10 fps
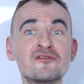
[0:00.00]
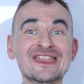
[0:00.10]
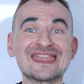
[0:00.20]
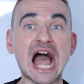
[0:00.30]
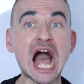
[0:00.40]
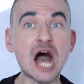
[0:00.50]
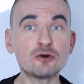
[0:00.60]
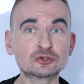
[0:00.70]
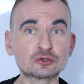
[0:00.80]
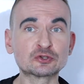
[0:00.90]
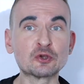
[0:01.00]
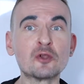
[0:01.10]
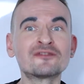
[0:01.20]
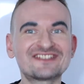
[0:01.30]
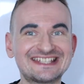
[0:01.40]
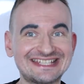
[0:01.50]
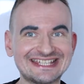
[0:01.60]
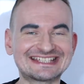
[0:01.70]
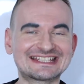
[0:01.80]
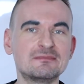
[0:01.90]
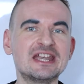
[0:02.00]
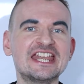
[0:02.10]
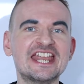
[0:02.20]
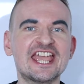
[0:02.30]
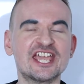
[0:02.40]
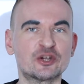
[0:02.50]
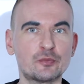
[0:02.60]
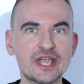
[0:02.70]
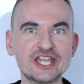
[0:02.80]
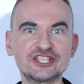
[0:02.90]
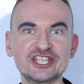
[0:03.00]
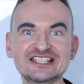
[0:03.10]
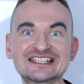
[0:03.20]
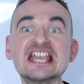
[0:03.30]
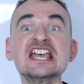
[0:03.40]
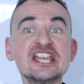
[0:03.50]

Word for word: with how to solve system linear equations